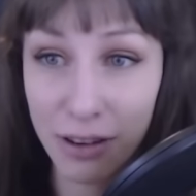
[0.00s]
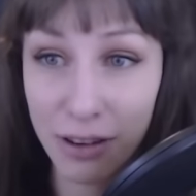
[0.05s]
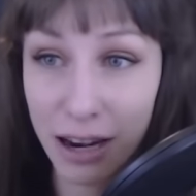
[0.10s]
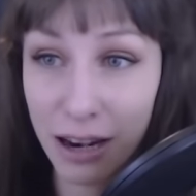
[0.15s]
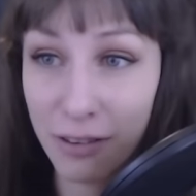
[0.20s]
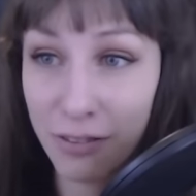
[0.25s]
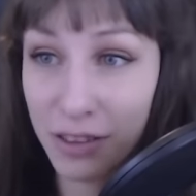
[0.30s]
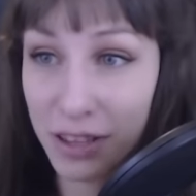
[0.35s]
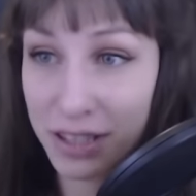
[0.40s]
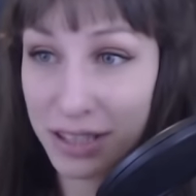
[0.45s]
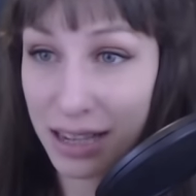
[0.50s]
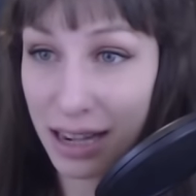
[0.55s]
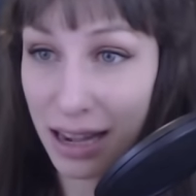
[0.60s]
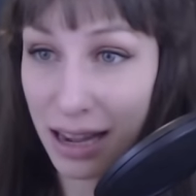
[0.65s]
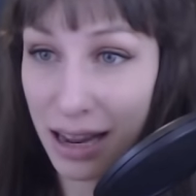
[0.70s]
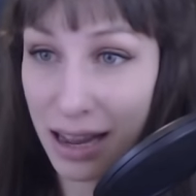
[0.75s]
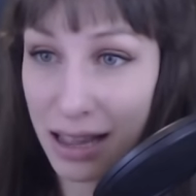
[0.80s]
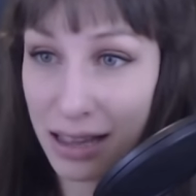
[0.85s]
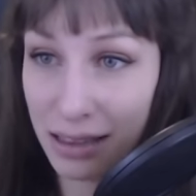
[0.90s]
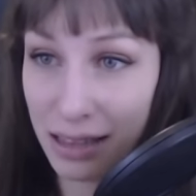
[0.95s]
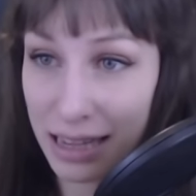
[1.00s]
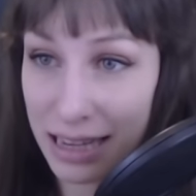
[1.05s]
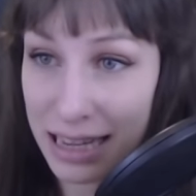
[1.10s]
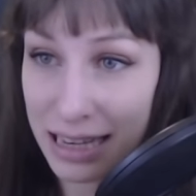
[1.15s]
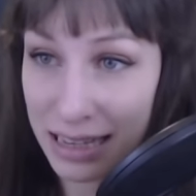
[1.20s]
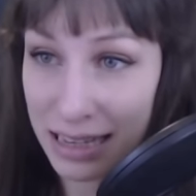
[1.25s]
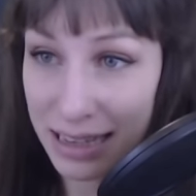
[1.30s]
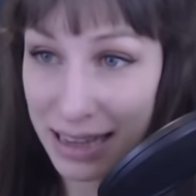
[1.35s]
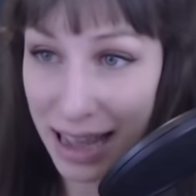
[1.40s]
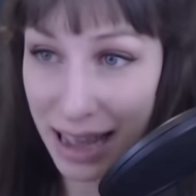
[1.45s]
fire from the sky like he
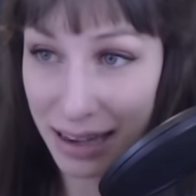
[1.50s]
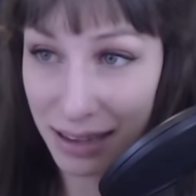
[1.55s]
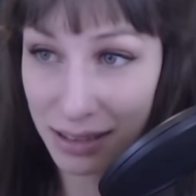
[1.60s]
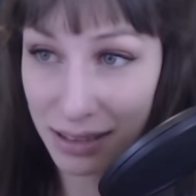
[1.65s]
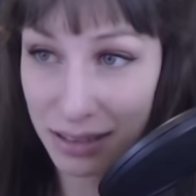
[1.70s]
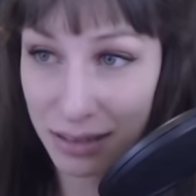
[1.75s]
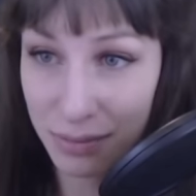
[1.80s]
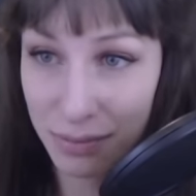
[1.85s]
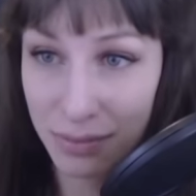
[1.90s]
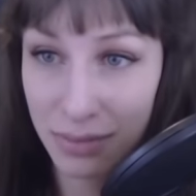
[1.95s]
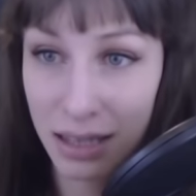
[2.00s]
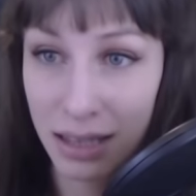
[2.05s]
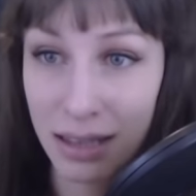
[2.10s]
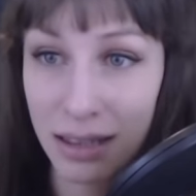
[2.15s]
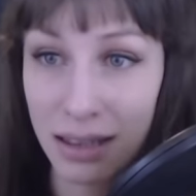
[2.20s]
did in Cataclysm.